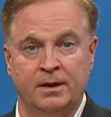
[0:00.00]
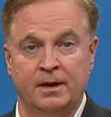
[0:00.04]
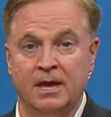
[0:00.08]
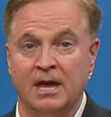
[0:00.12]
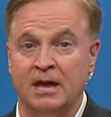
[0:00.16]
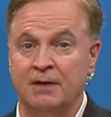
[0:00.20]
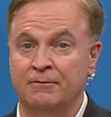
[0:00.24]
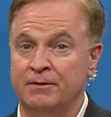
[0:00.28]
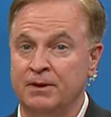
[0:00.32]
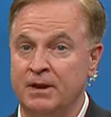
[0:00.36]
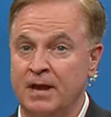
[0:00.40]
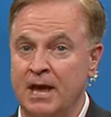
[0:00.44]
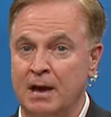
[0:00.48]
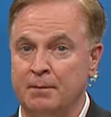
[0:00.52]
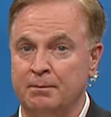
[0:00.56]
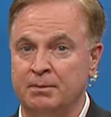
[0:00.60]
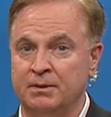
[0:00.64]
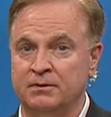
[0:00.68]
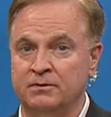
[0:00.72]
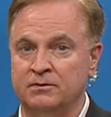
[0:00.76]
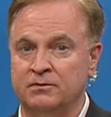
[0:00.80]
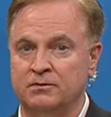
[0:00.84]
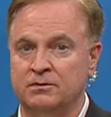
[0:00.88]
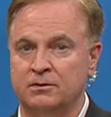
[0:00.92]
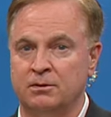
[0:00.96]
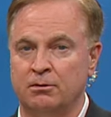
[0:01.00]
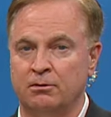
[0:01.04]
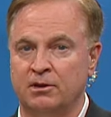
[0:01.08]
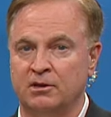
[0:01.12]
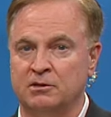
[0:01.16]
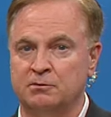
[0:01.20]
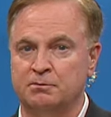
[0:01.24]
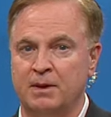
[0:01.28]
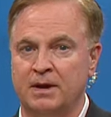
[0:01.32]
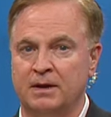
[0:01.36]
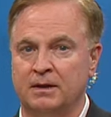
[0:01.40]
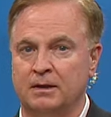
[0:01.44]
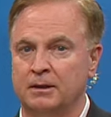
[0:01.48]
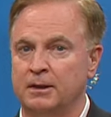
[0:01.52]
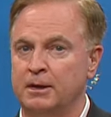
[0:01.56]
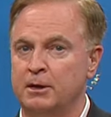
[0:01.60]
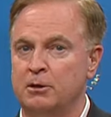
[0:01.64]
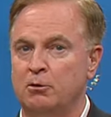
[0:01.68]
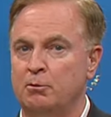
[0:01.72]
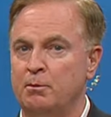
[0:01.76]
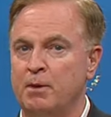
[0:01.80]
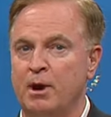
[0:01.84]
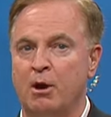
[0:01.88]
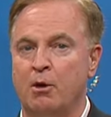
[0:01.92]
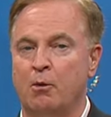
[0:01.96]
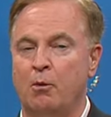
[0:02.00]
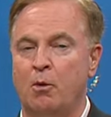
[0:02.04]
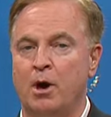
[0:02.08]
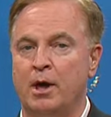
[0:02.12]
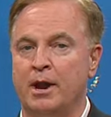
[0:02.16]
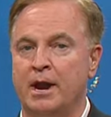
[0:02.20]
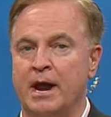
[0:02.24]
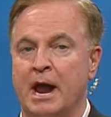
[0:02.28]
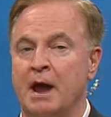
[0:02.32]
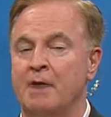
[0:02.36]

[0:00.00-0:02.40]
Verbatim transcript: If it happens, don't expect legal marijuana